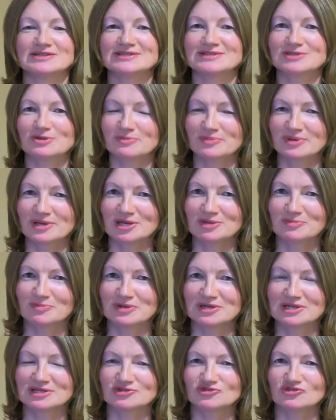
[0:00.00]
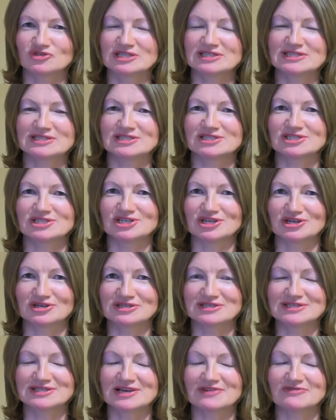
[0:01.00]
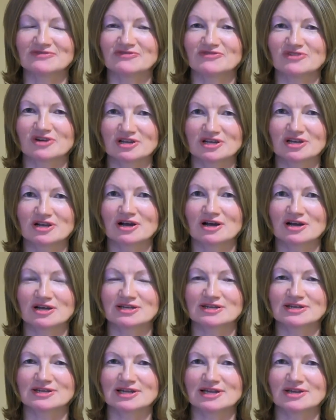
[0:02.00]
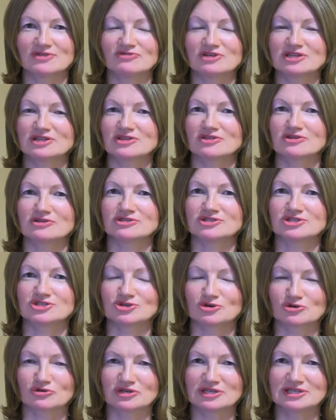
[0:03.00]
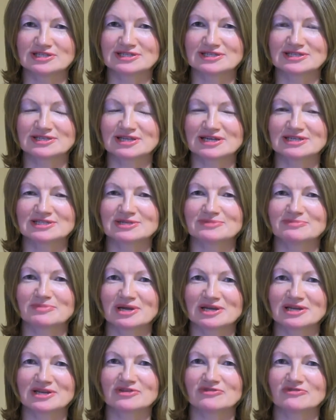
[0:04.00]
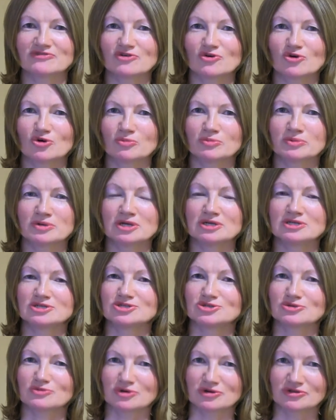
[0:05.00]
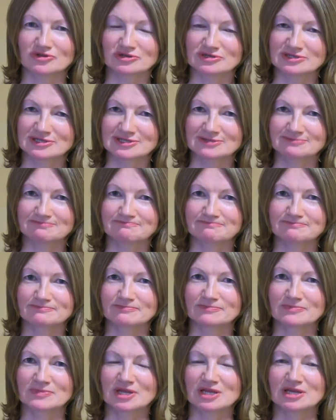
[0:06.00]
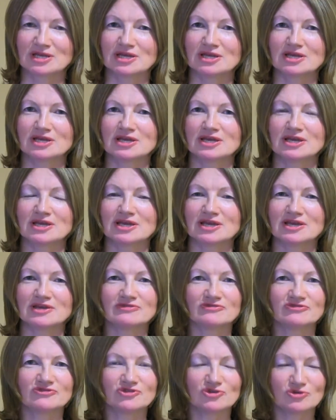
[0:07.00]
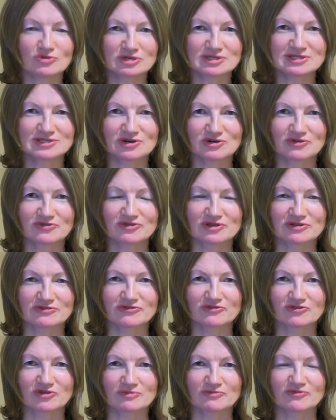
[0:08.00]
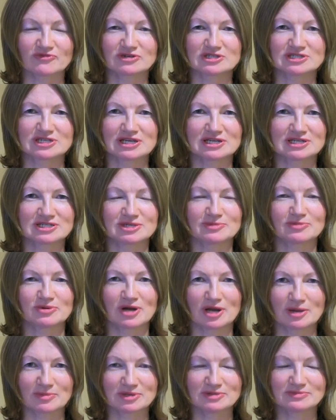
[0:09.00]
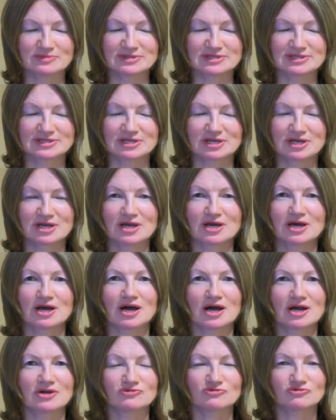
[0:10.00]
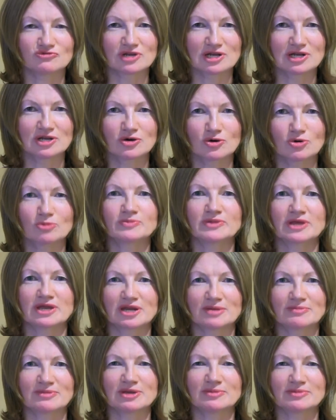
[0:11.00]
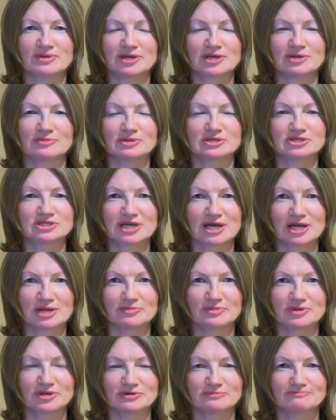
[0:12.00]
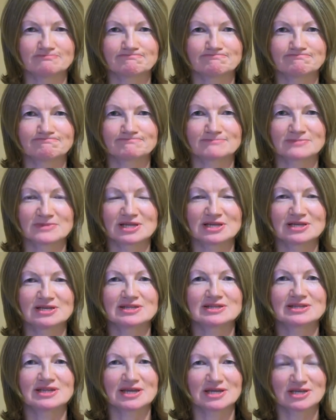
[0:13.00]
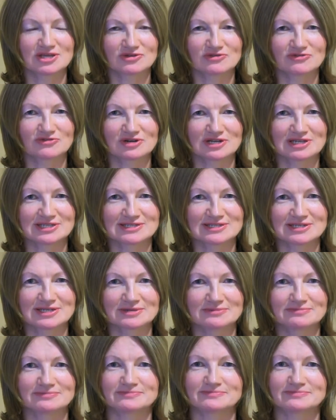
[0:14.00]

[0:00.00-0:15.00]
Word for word: Some people in recent years have very kindly written their stories that it might give hope to others. If you are suffering from fertility problems, I really hope that I may be able to help you. Thank you for listening.